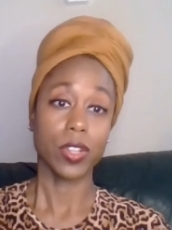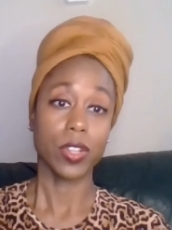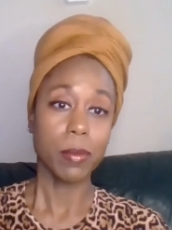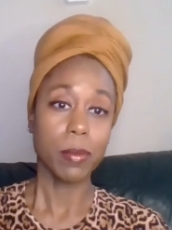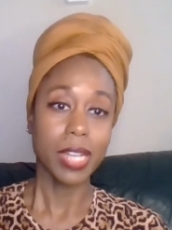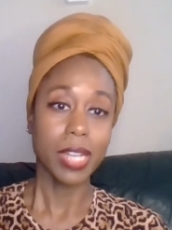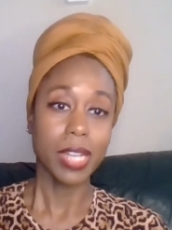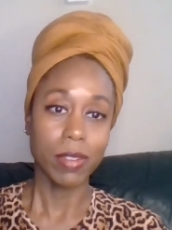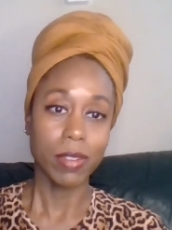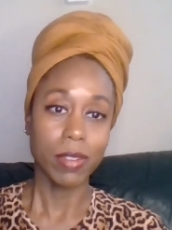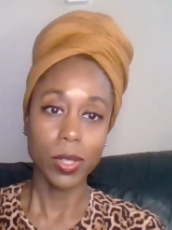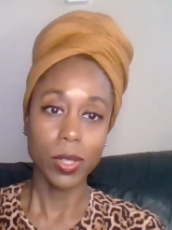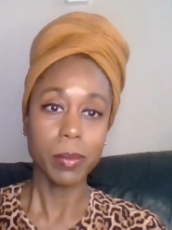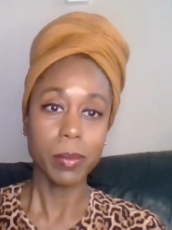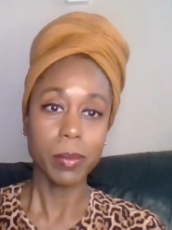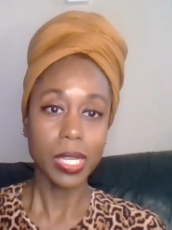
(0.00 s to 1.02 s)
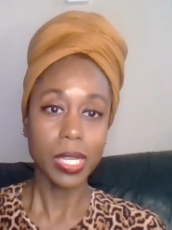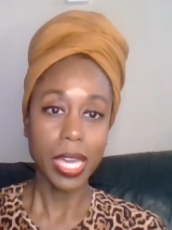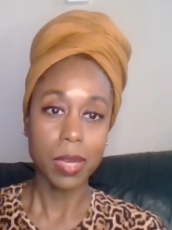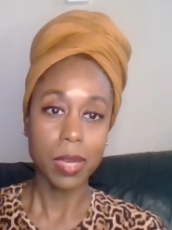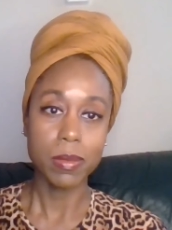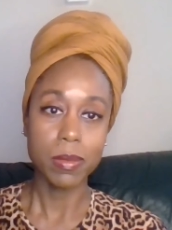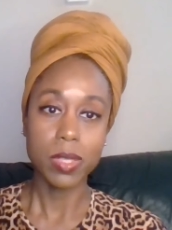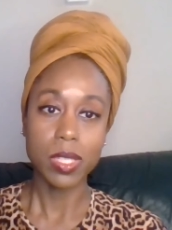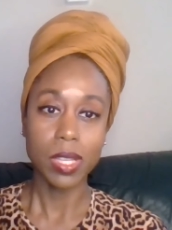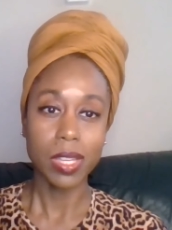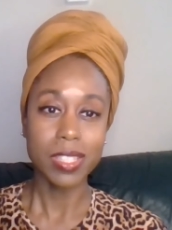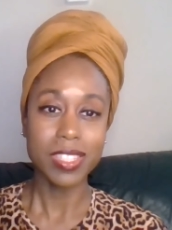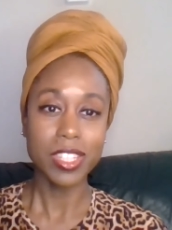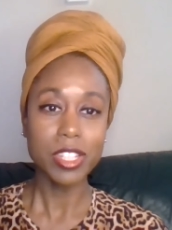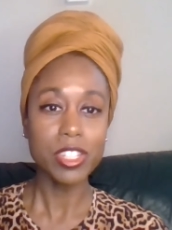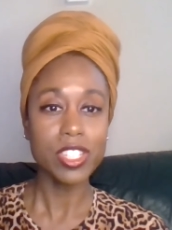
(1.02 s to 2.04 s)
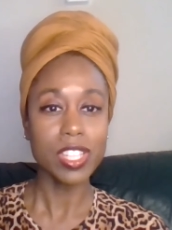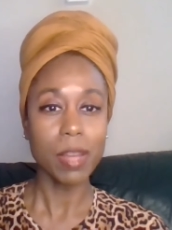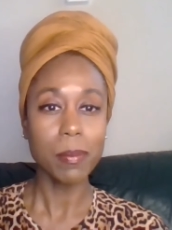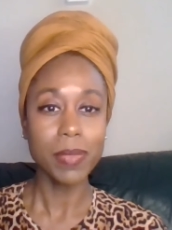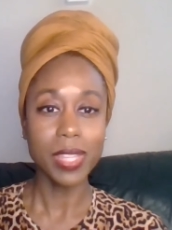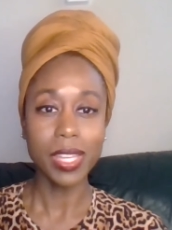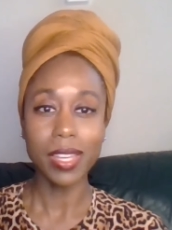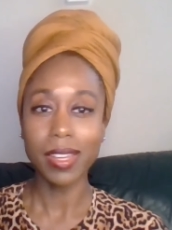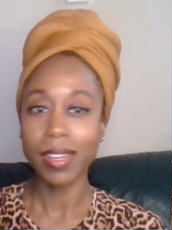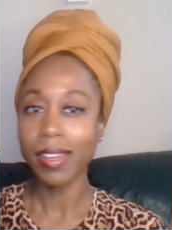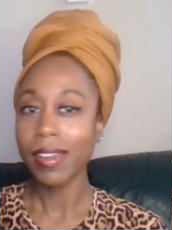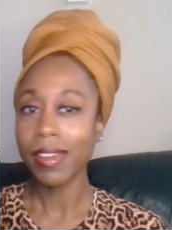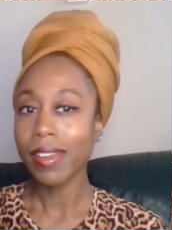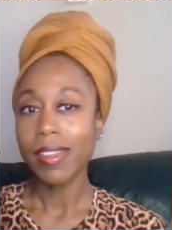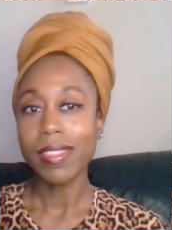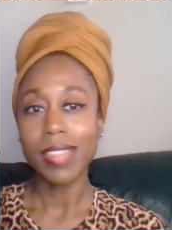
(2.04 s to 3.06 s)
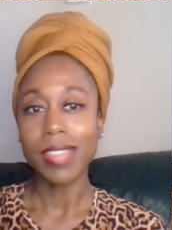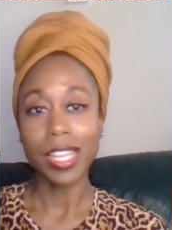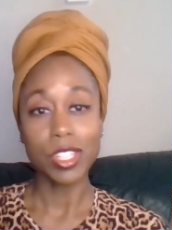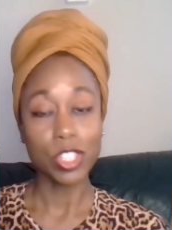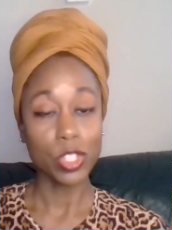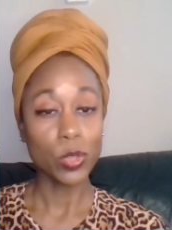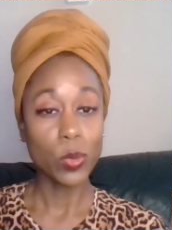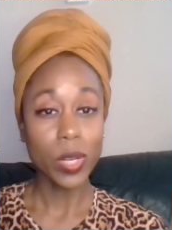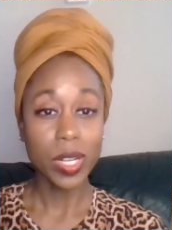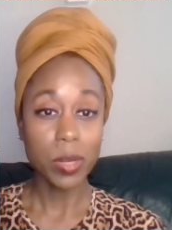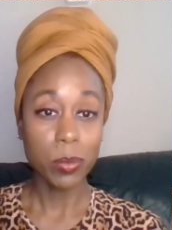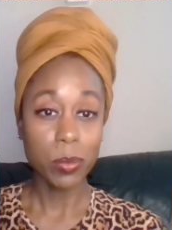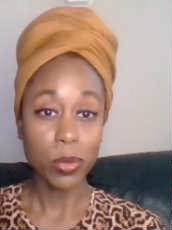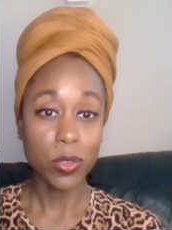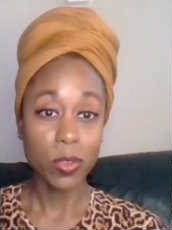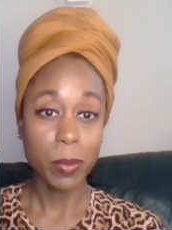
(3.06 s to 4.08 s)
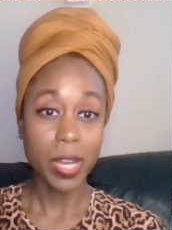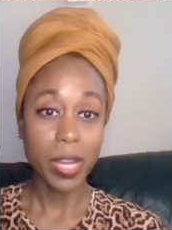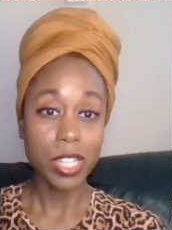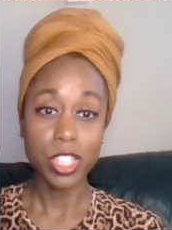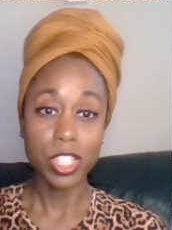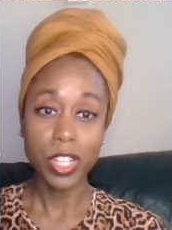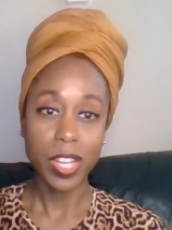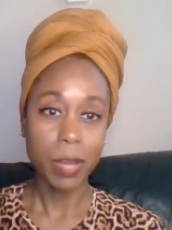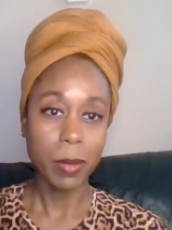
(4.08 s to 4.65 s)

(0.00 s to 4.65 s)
have been having really big games. Is there something that you want to improve about your game?